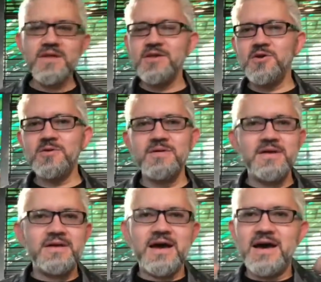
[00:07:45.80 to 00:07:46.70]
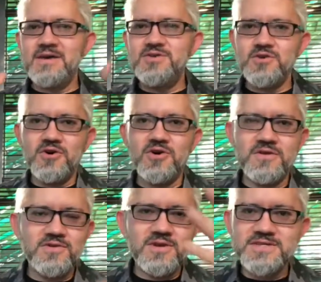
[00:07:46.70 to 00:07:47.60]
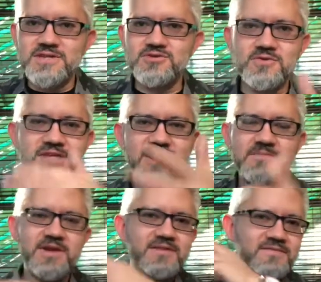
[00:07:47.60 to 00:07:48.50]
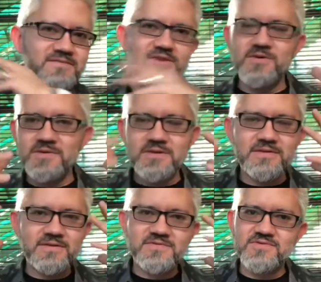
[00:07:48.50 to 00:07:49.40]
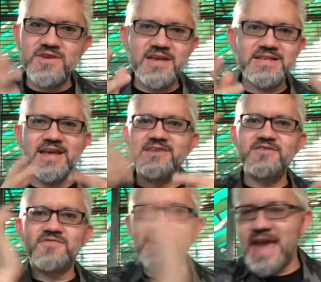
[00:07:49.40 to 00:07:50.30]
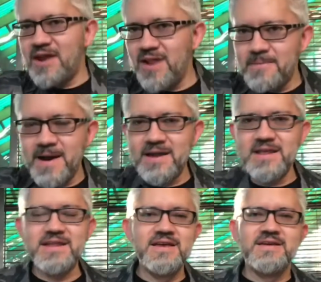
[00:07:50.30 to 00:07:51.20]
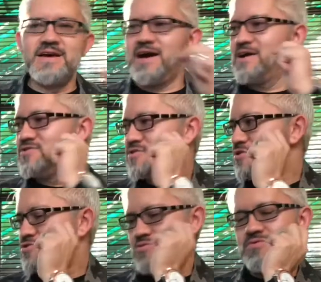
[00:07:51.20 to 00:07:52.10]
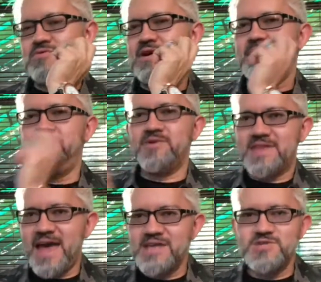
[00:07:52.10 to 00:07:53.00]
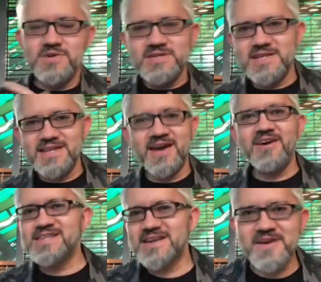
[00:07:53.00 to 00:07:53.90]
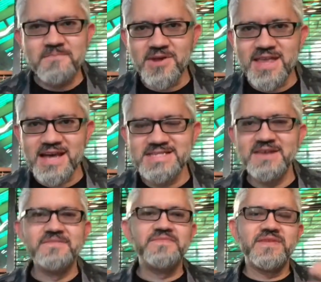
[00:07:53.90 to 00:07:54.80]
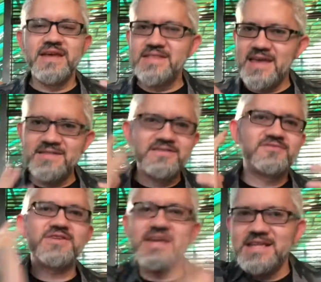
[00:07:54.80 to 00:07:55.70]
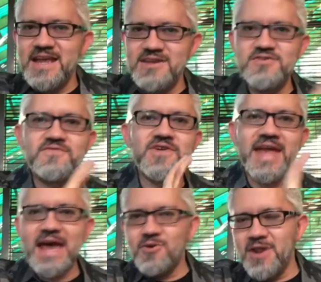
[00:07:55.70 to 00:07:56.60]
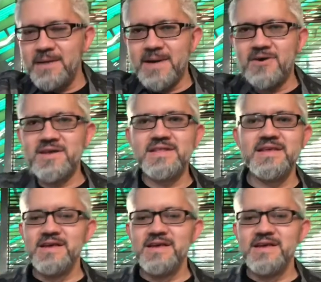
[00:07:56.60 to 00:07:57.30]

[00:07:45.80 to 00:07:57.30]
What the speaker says: You know, you go and you listen to a sermon. You know, 3 days later, you forgot all about it. You go to a podcast, you listen, and, oh, it's a great podcast. And then 3 days later, you forgot all about it.